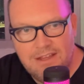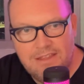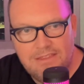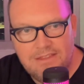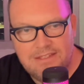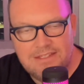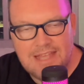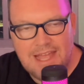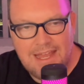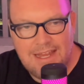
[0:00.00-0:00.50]
the
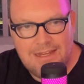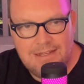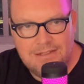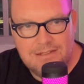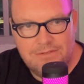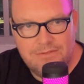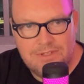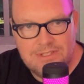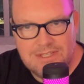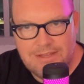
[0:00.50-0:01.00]
size
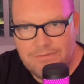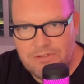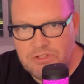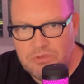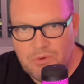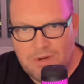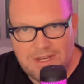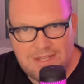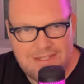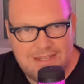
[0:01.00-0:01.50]
of a
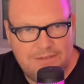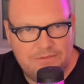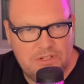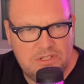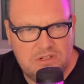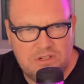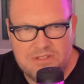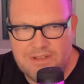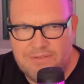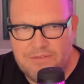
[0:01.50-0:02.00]
727
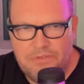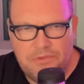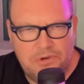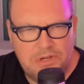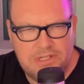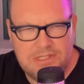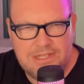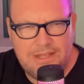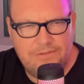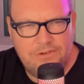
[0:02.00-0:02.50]
or
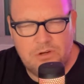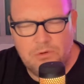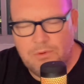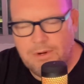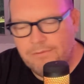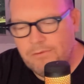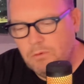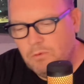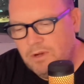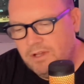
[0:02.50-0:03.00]
737 or
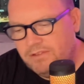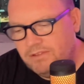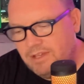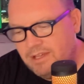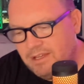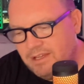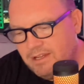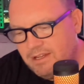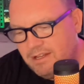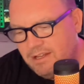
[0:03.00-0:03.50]
whatever it was that
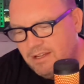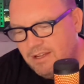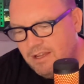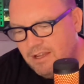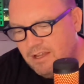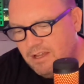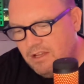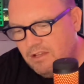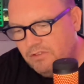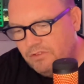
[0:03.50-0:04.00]
hit.
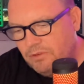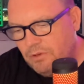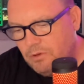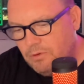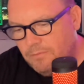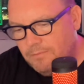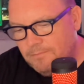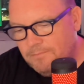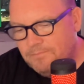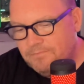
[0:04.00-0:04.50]

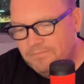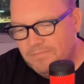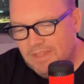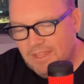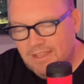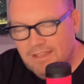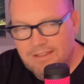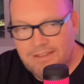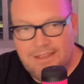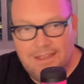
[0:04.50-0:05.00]
So,
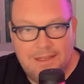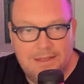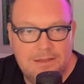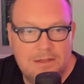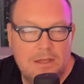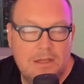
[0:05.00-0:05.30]
yeah.